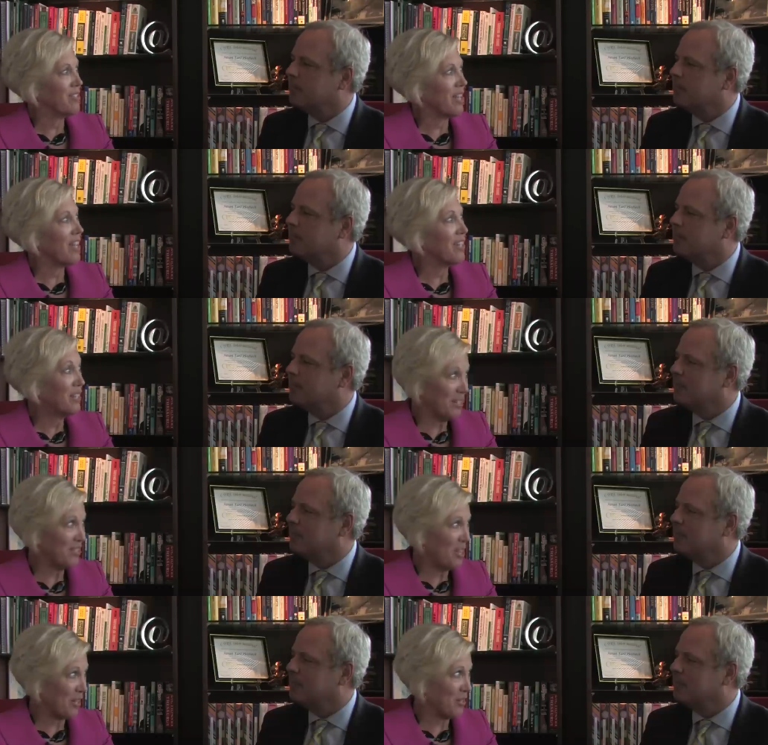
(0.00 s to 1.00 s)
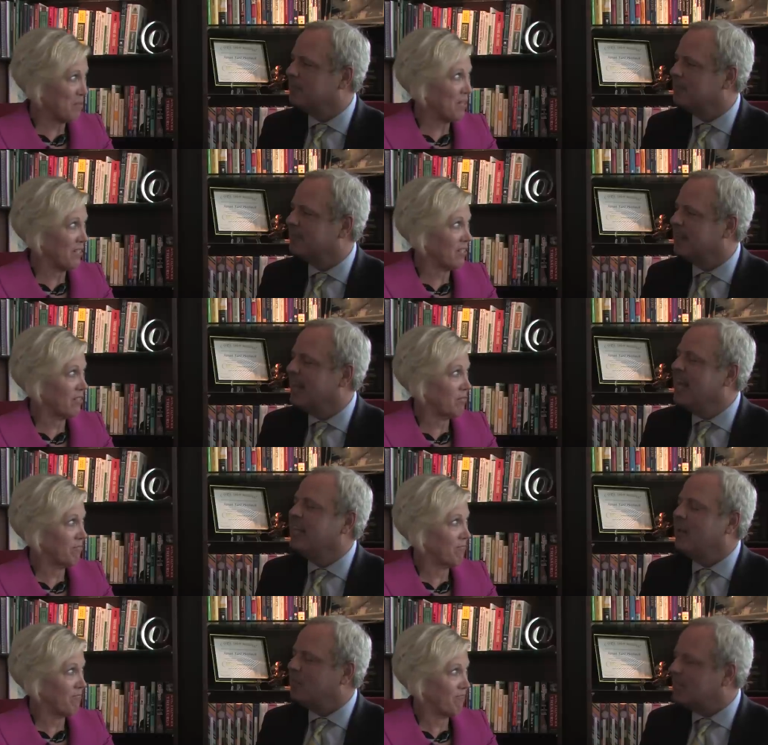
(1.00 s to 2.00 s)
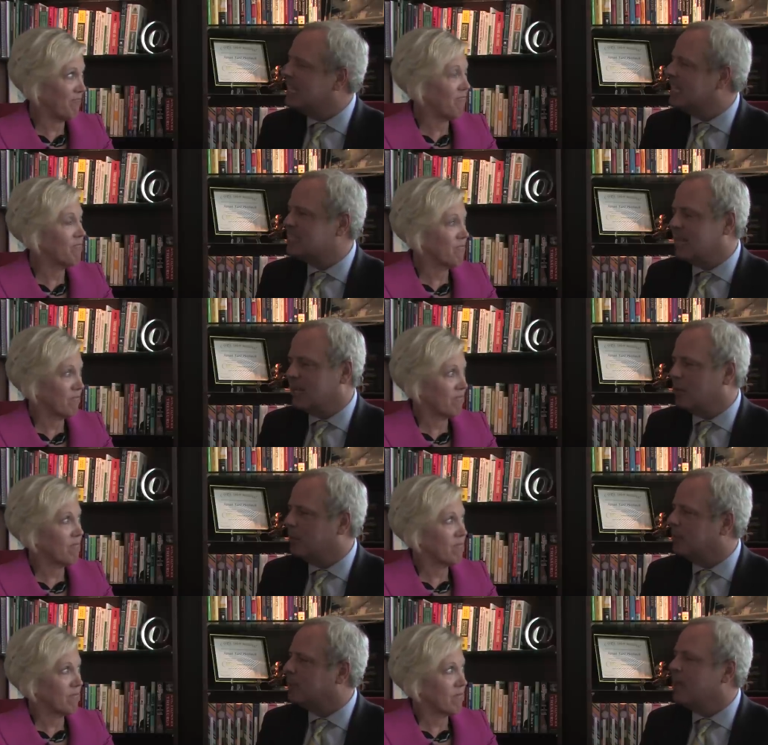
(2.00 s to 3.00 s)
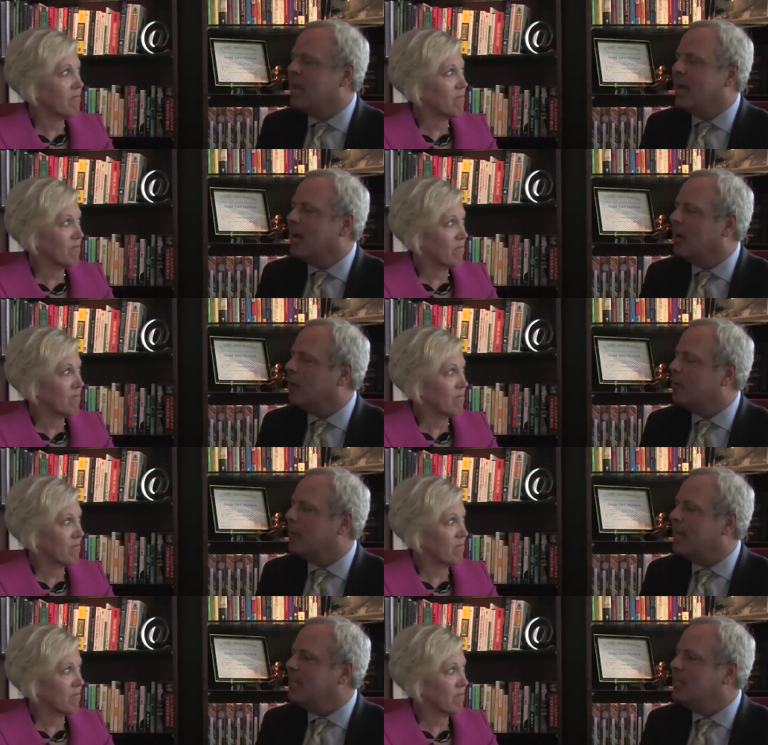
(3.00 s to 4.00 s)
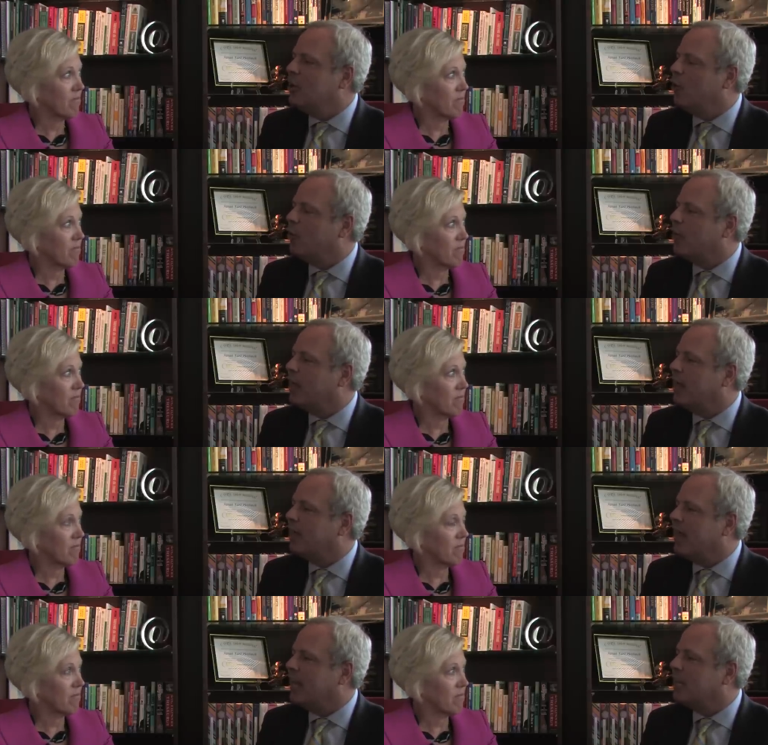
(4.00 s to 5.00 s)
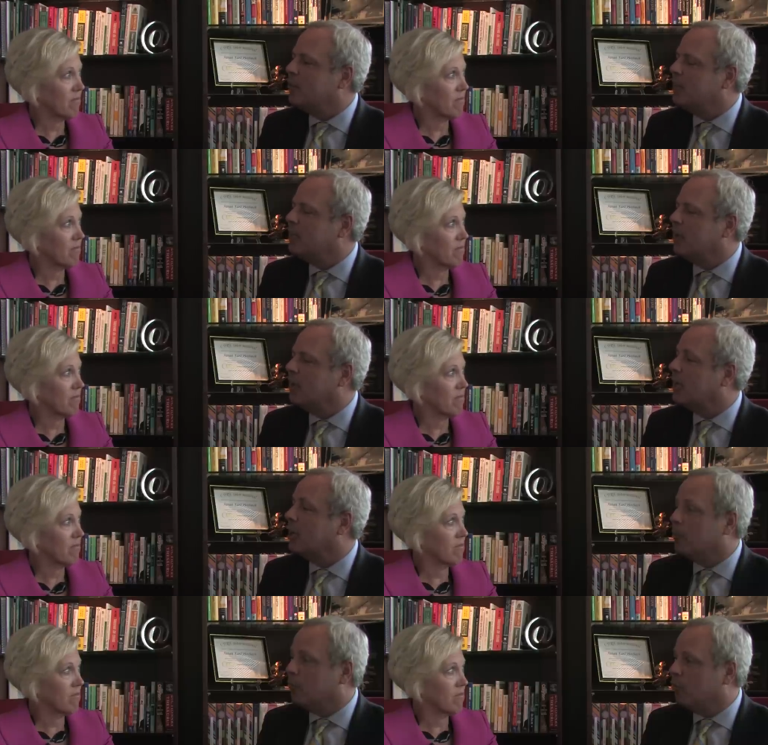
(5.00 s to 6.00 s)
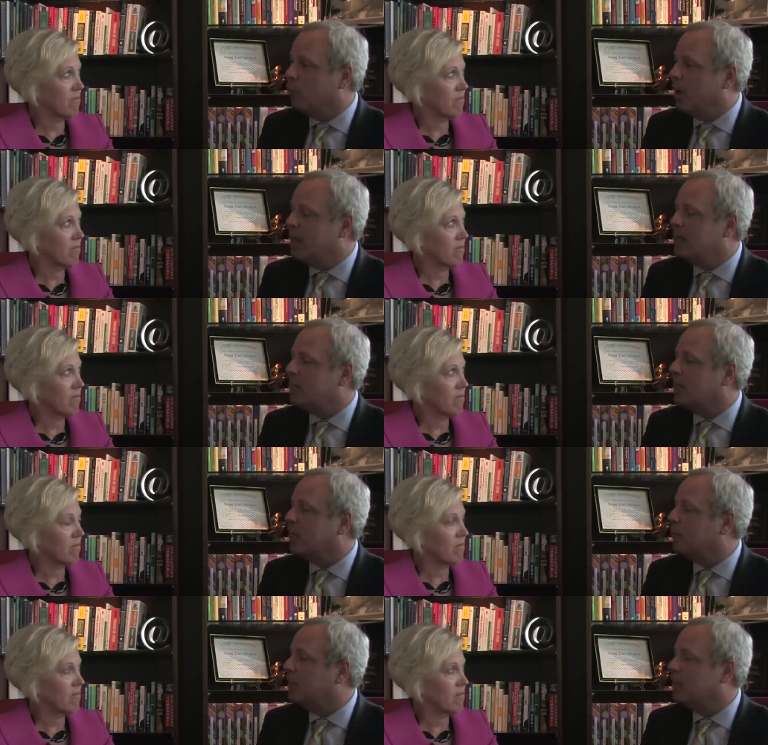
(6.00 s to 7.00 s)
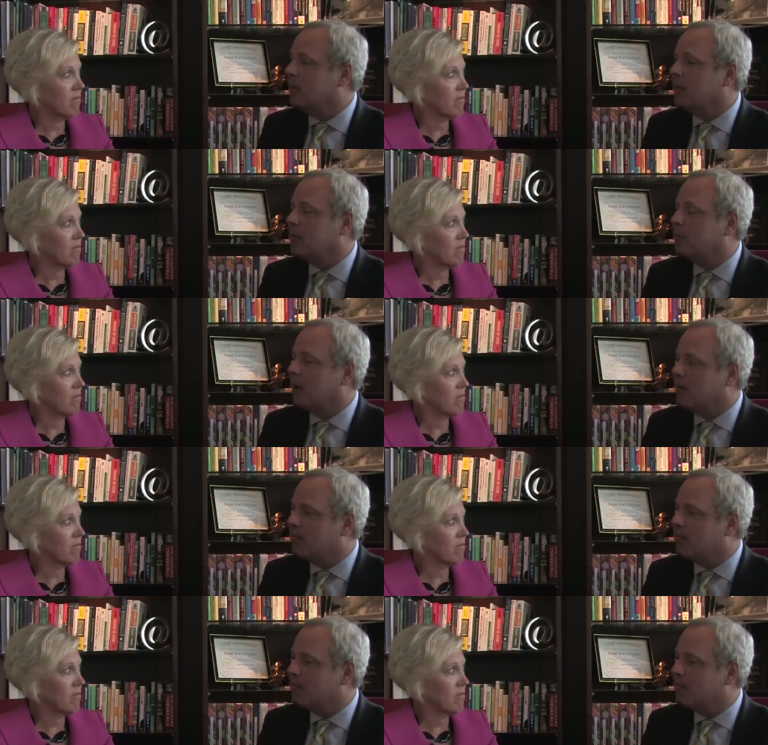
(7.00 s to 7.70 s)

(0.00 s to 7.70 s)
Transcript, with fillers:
Speaker 1: say get a second opinion.
Speaker 2: Definitely get a second opinion. Um, and you know that that can be done a number of ways. That can be done by